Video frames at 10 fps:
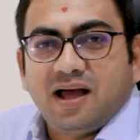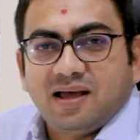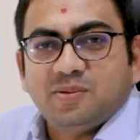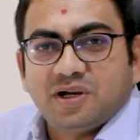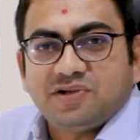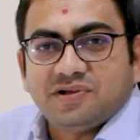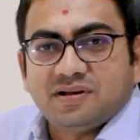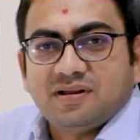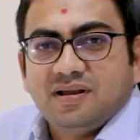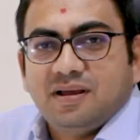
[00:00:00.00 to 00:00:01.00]
I am
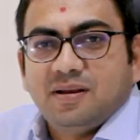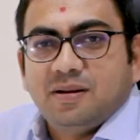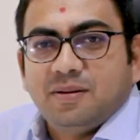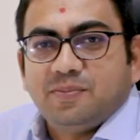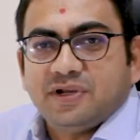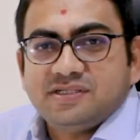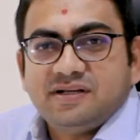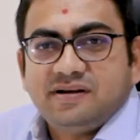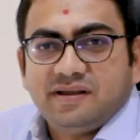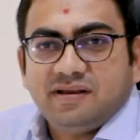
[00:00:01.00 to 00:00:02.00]
Akshar,
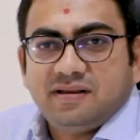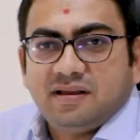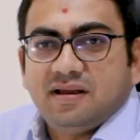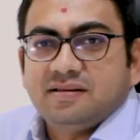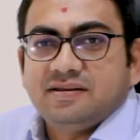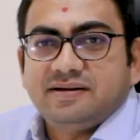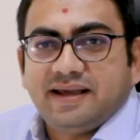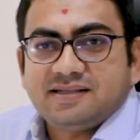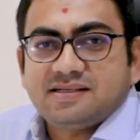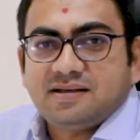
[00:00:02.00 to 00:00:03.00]
presenting the
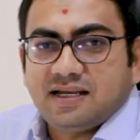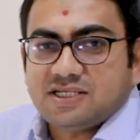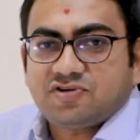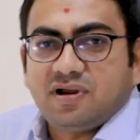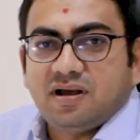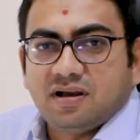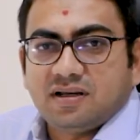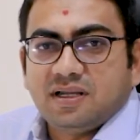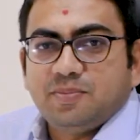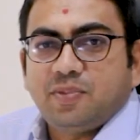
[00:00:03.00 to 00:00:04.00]
Teksun ASTRA
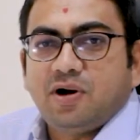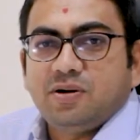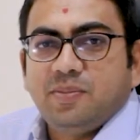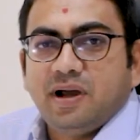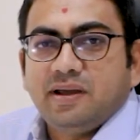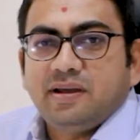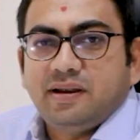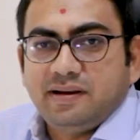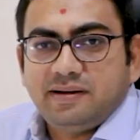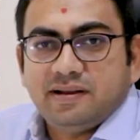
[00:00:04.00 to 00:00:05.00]
AGNI powered by
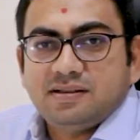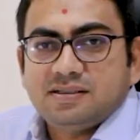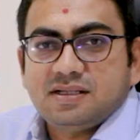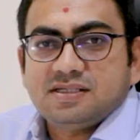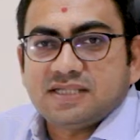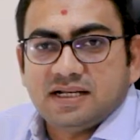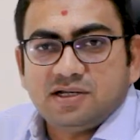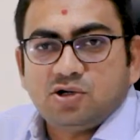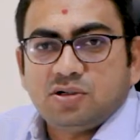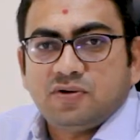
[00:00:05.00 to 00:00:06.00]
Intel
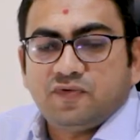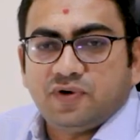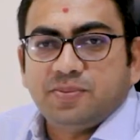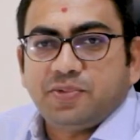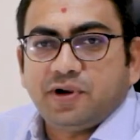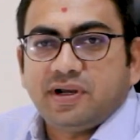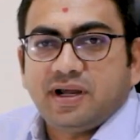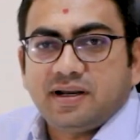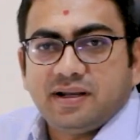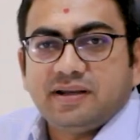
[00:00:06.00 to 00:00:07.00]
Celeron
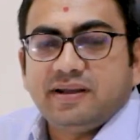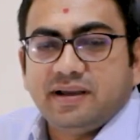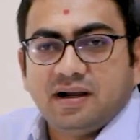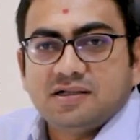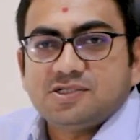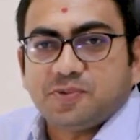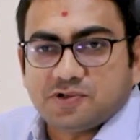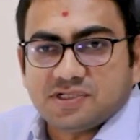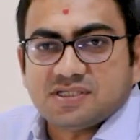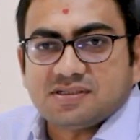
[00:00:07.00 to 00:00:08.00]
1.99 GHz
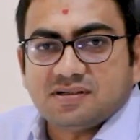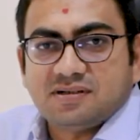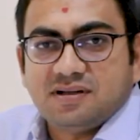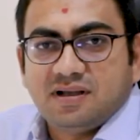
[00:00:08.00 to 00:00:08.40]
processor.